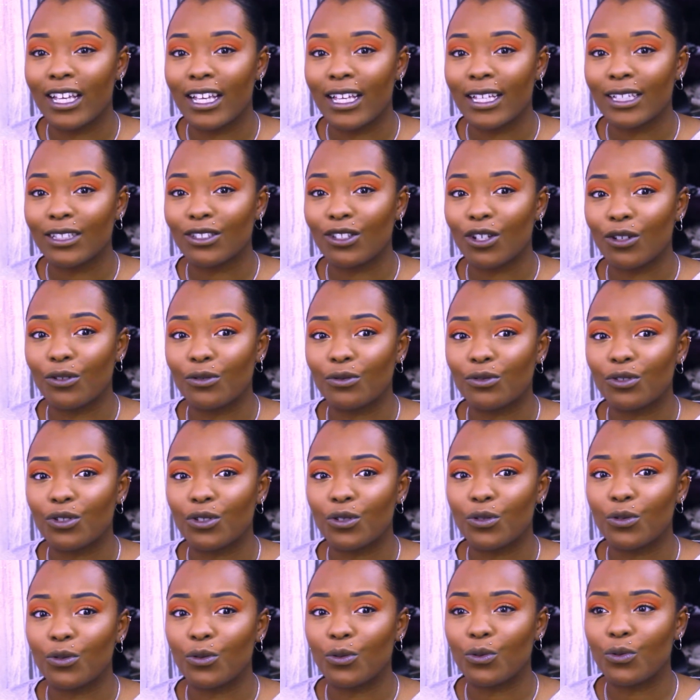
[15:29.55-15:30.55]
So
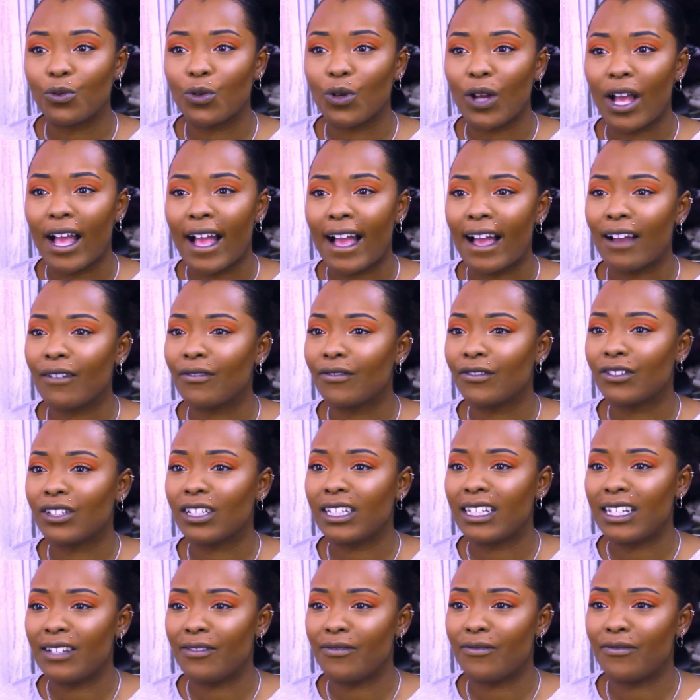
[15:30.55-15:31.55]
to have to
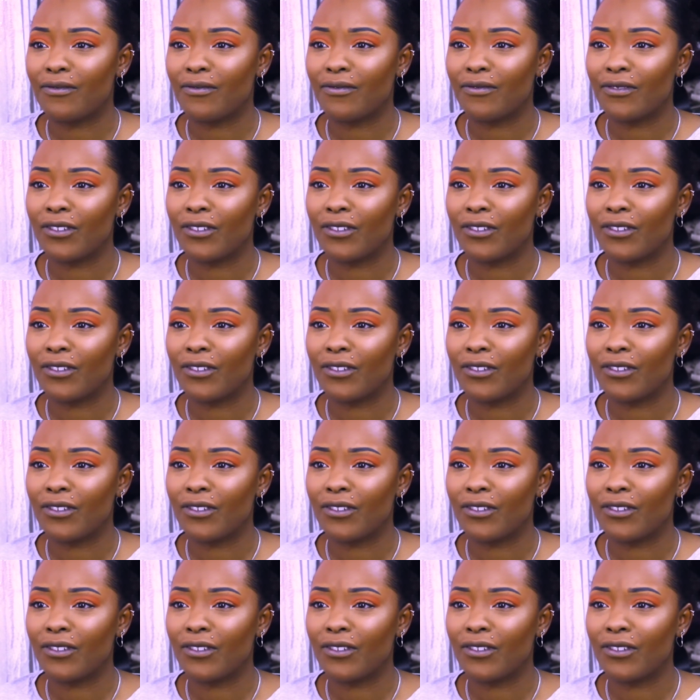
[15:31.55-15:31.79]
live